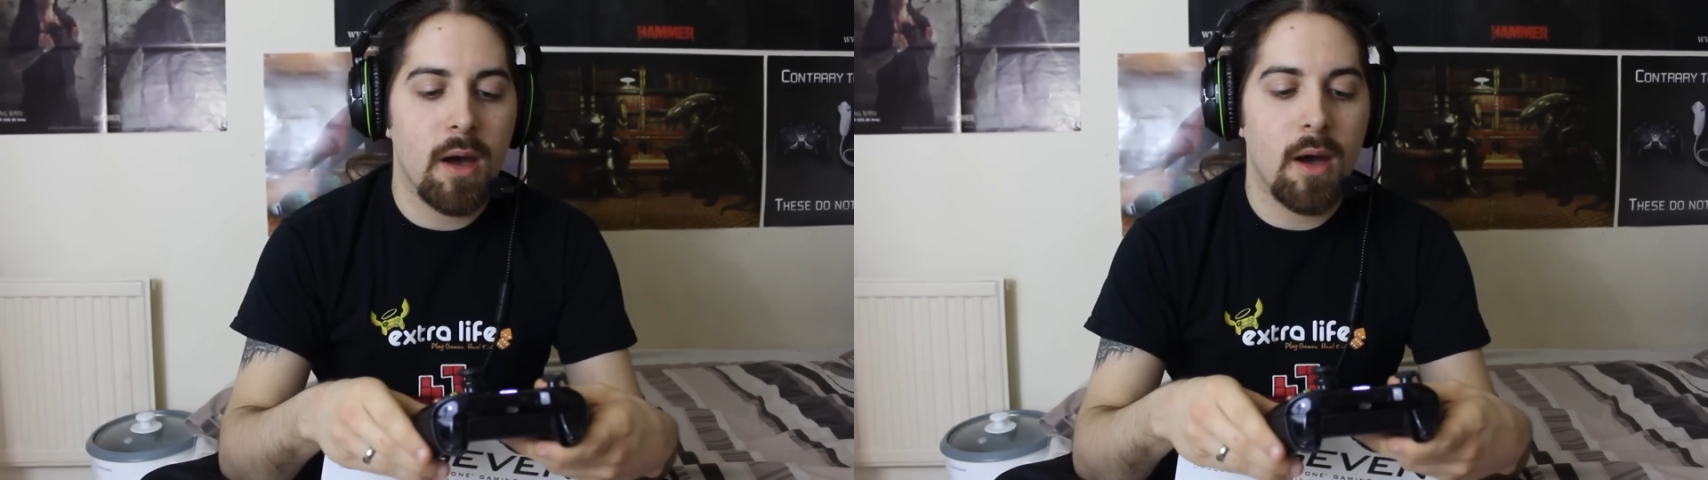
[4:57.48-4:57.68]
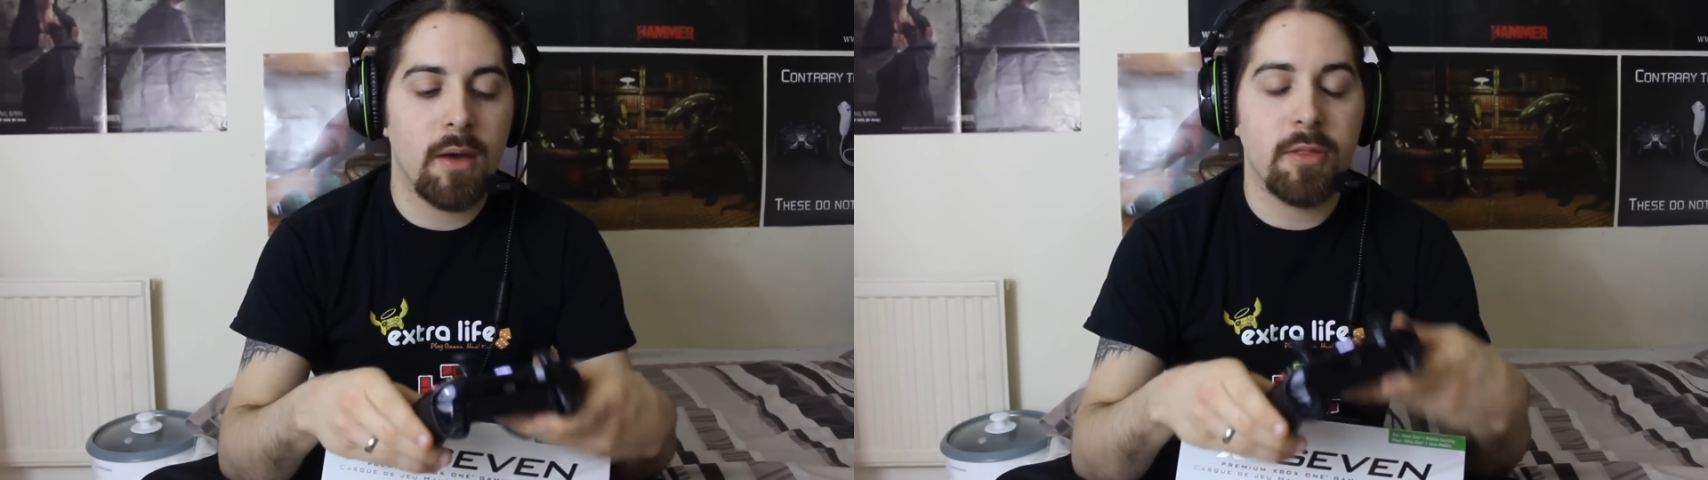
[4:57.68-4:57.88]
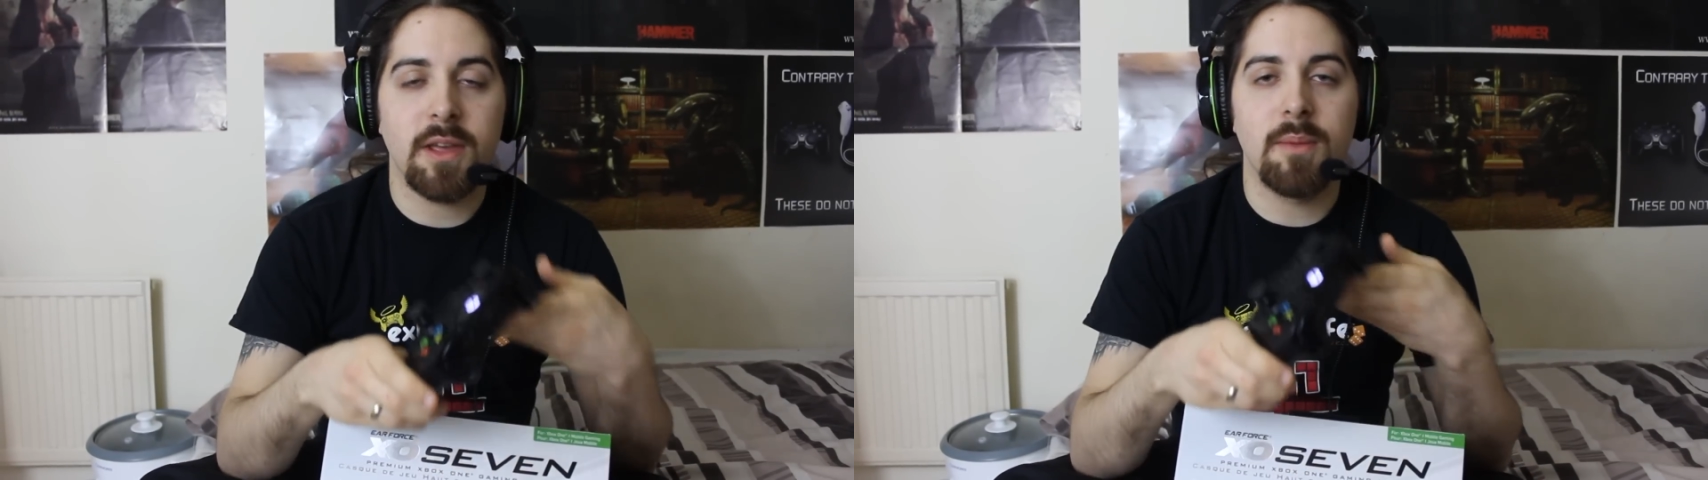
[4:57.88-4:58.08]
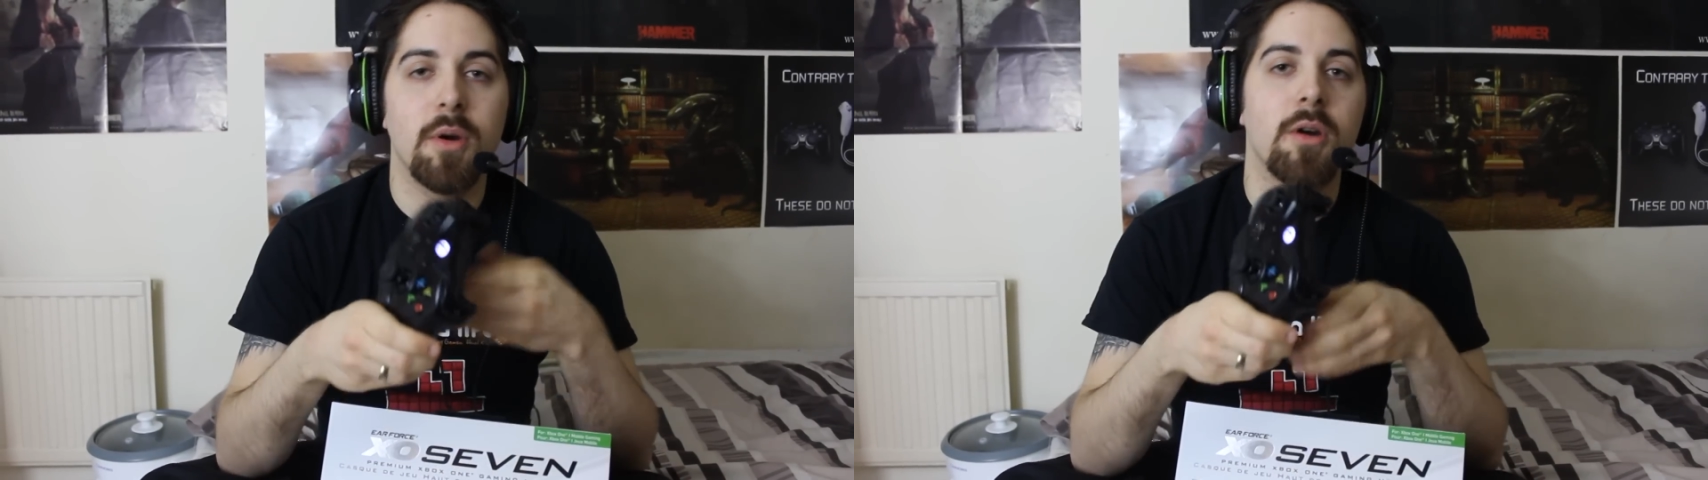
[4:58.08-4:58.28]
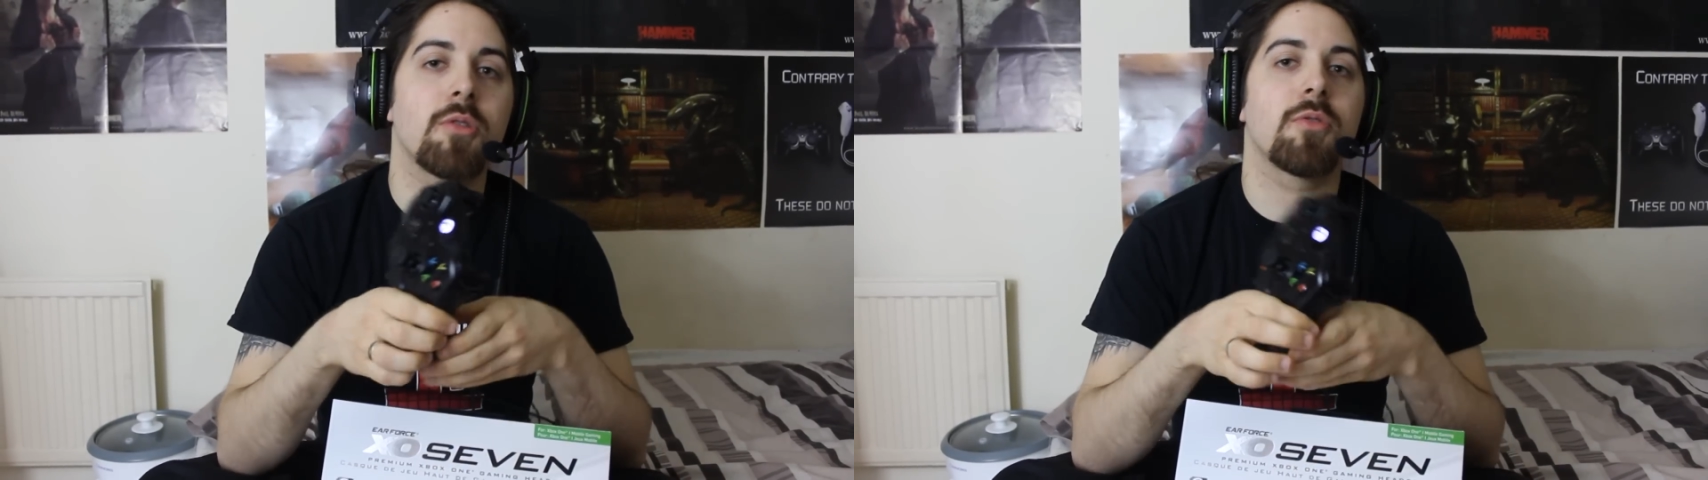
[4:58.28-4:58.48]
uh, the
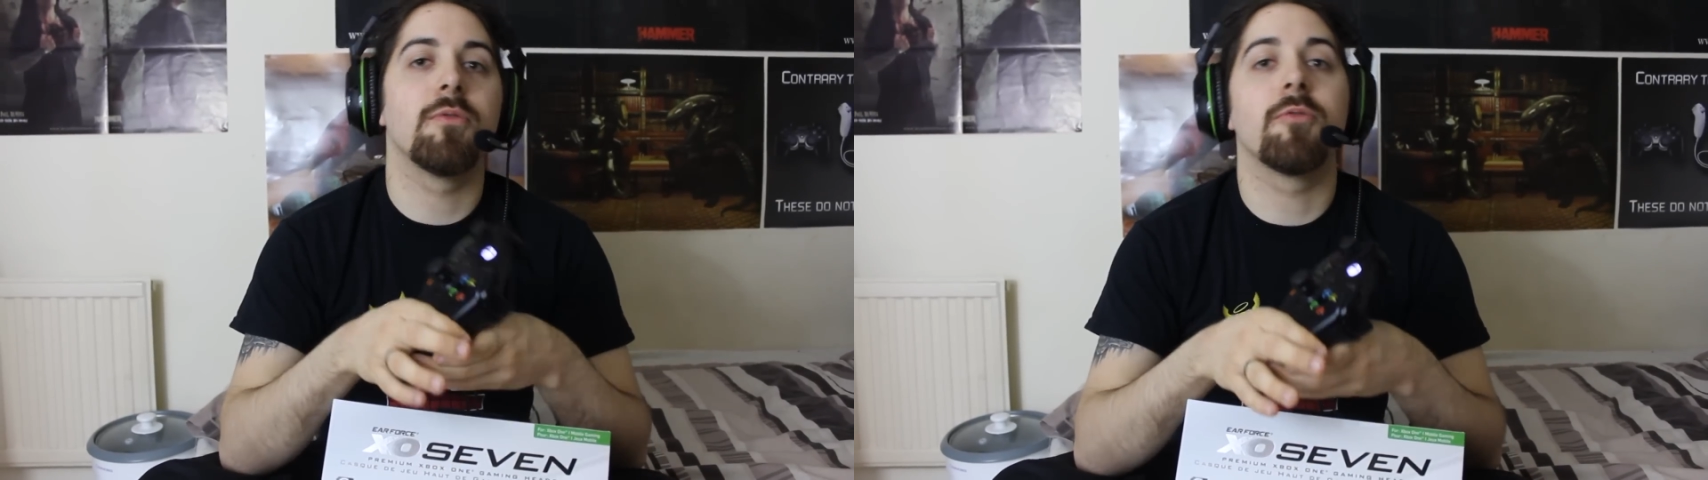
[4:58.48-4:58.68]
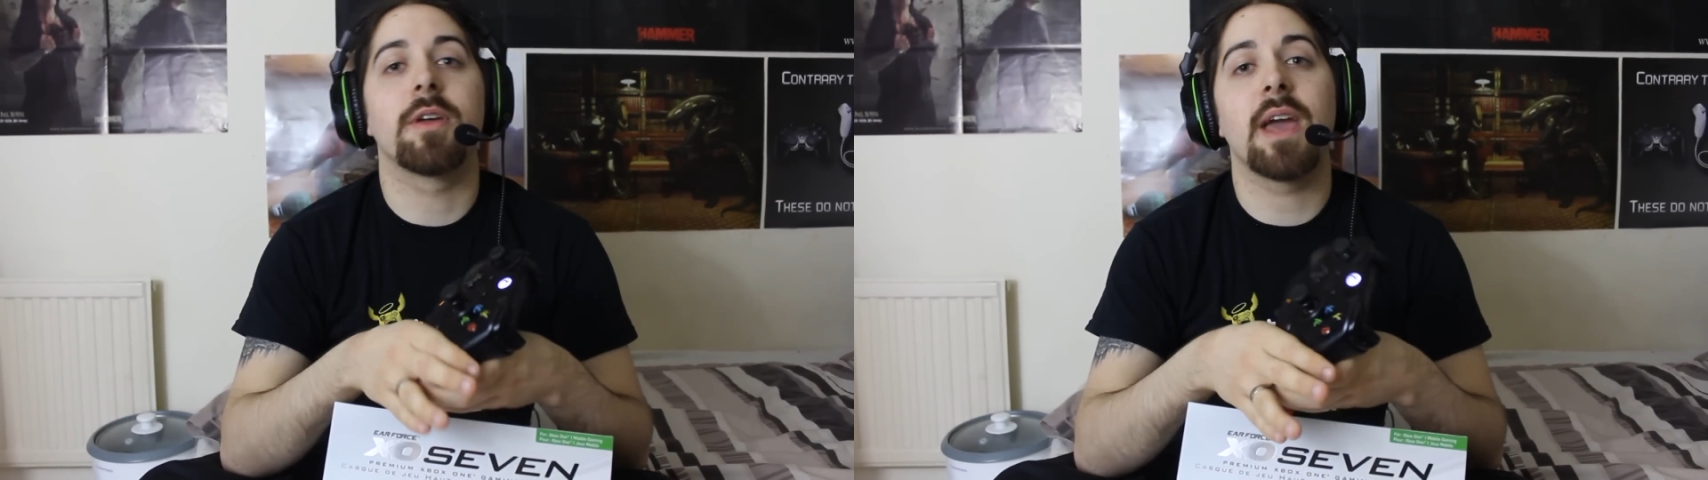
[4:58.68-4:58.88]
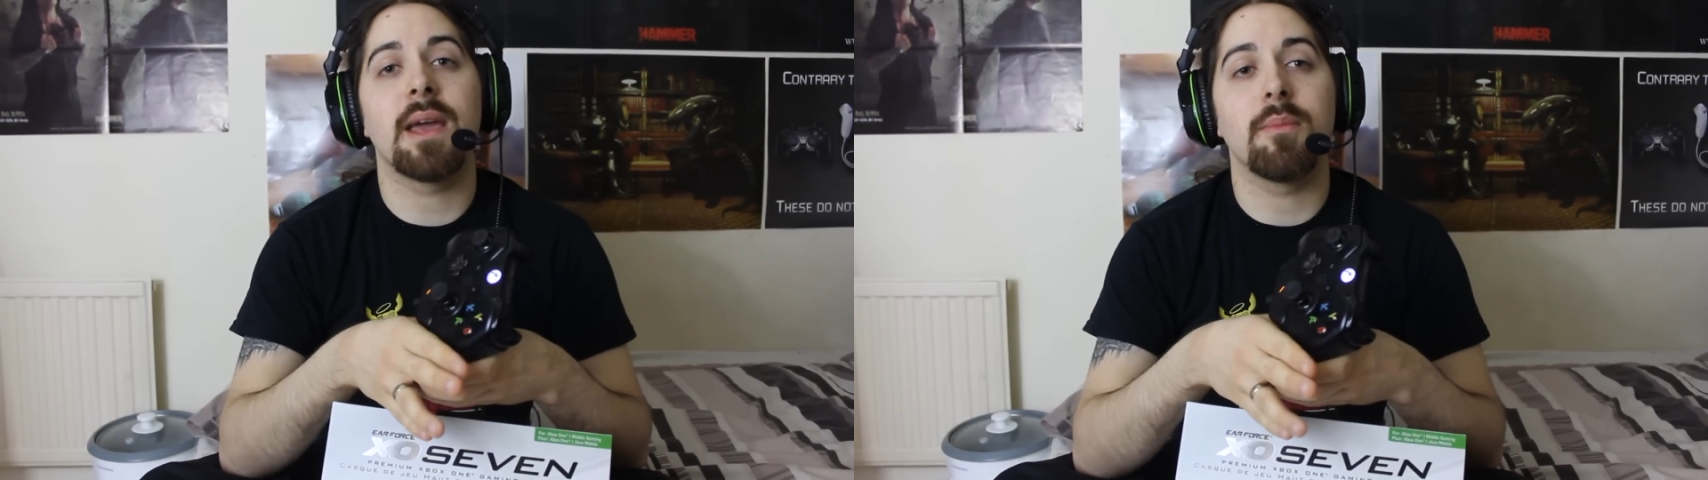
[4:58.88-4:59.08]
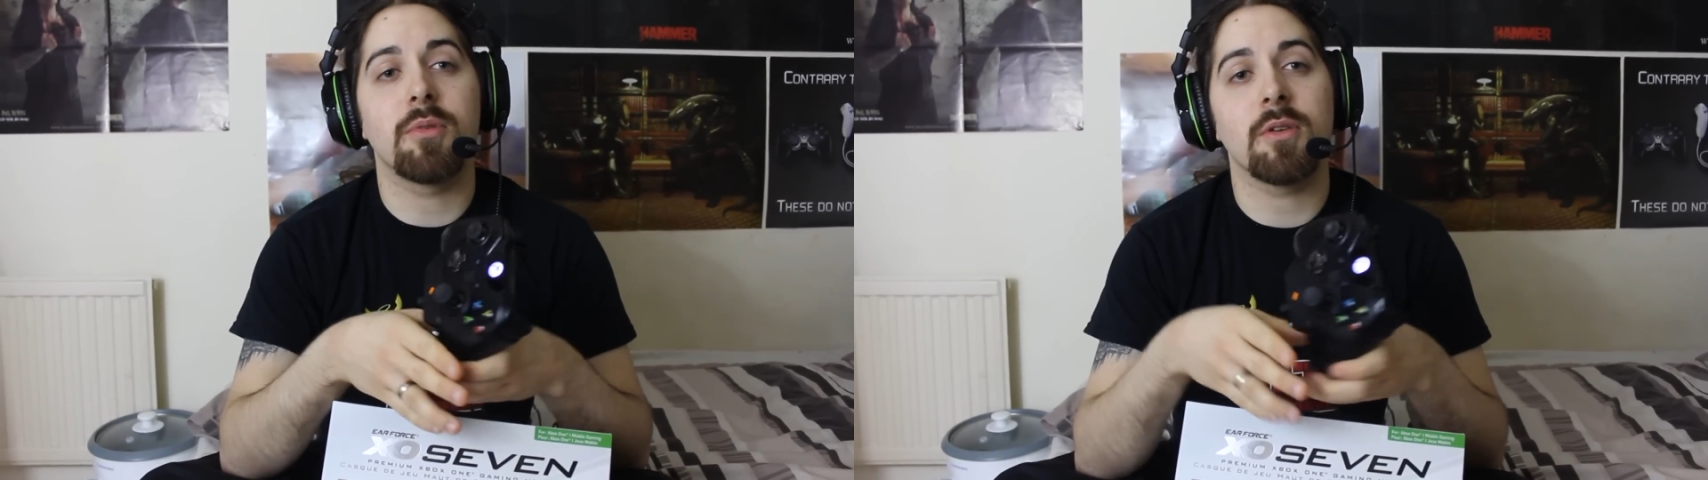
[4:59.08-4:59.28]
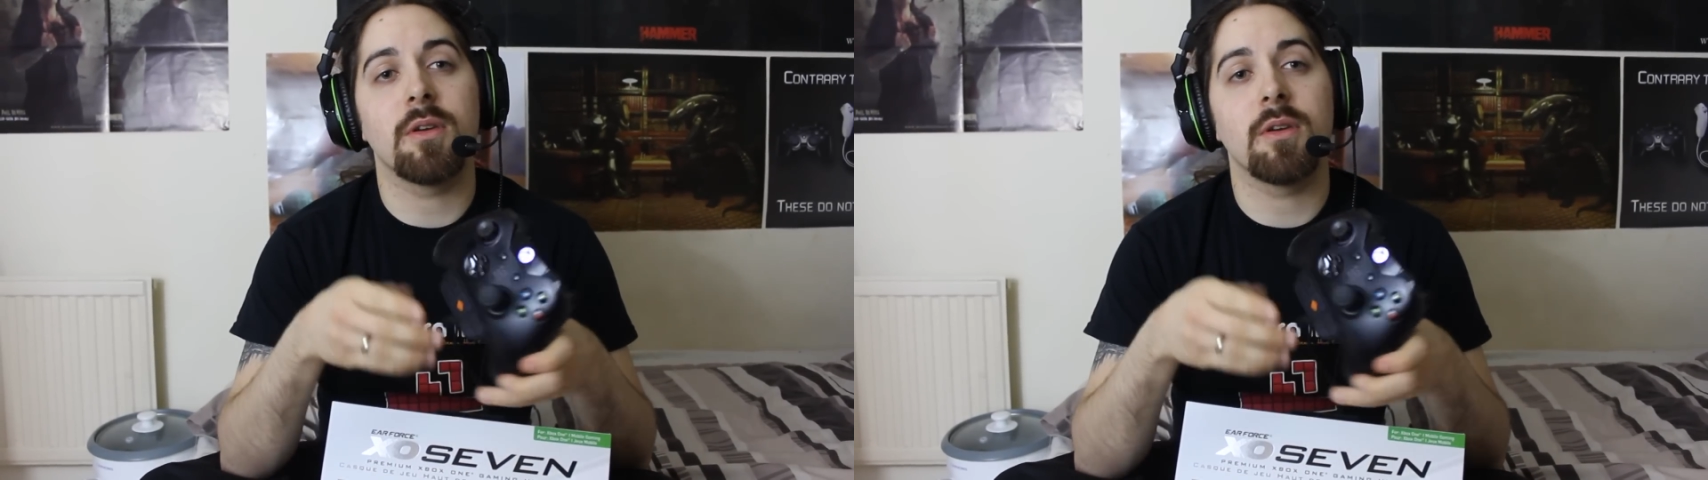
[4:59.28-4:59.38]
immersion for games